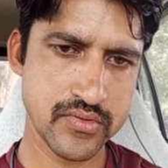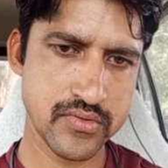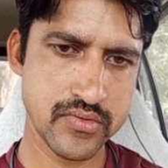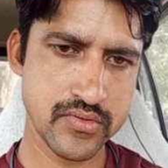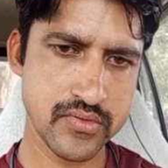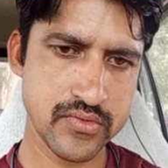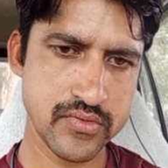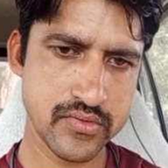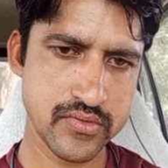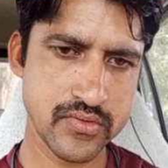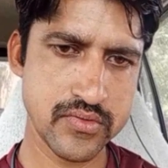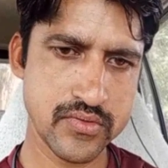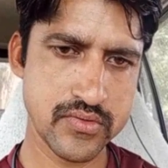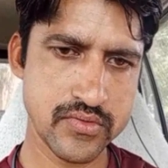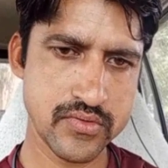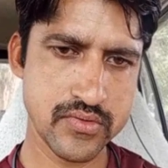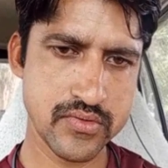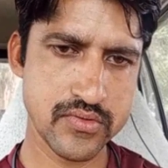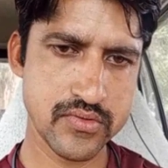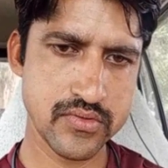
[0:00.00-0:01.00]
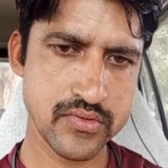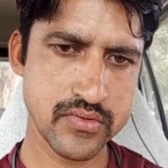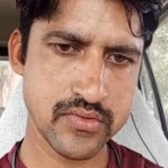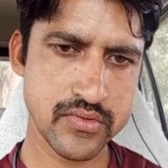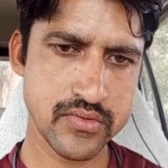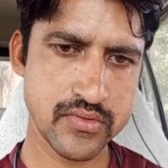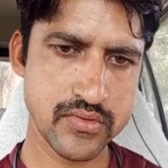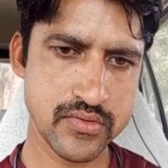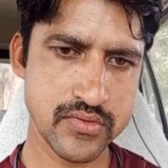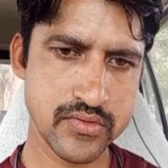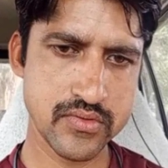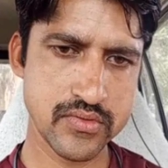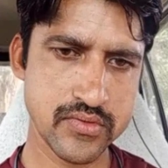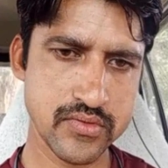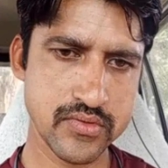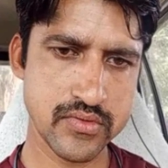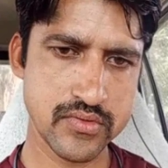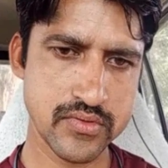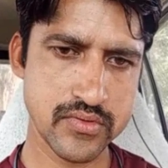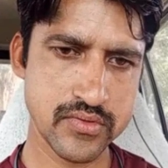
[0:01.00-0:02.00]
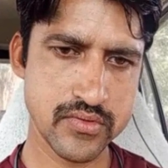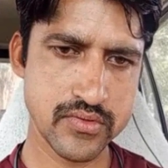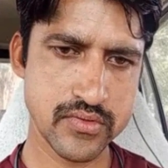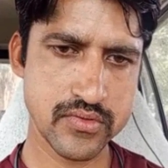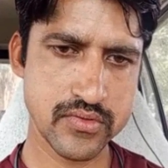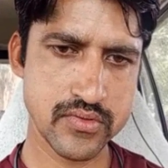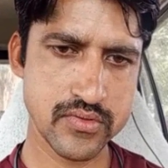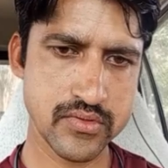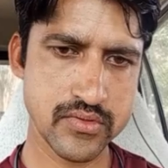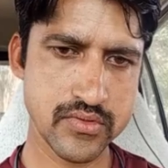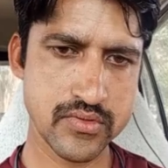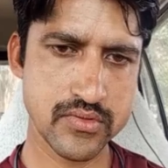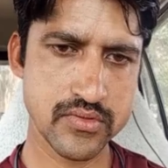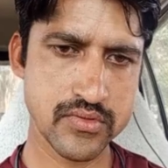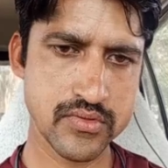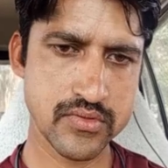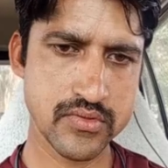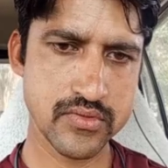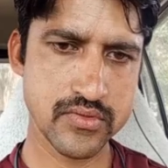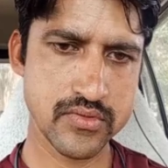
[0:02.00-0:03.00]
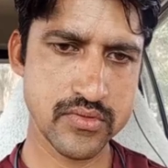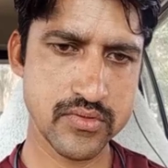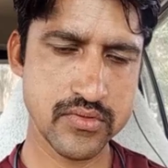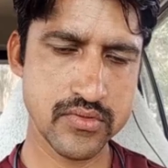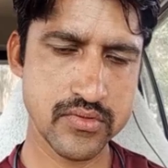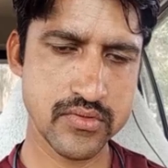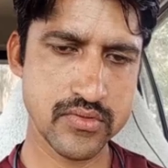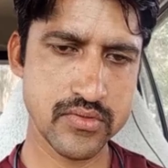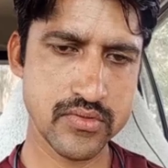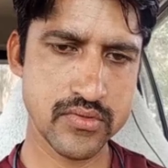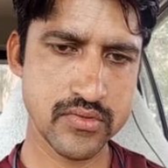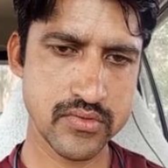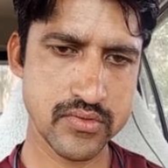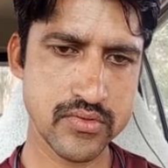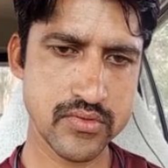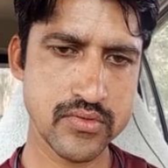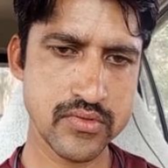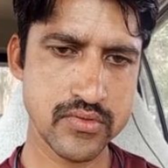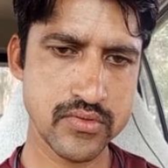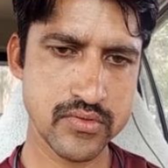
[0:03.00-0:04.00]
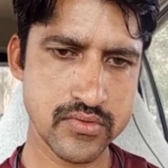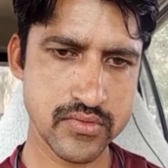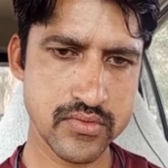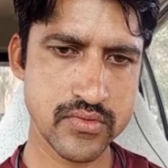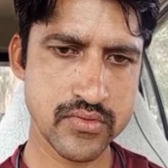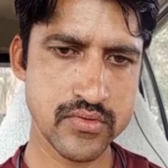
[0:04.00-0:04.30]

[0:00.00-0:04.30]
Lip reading: (silent)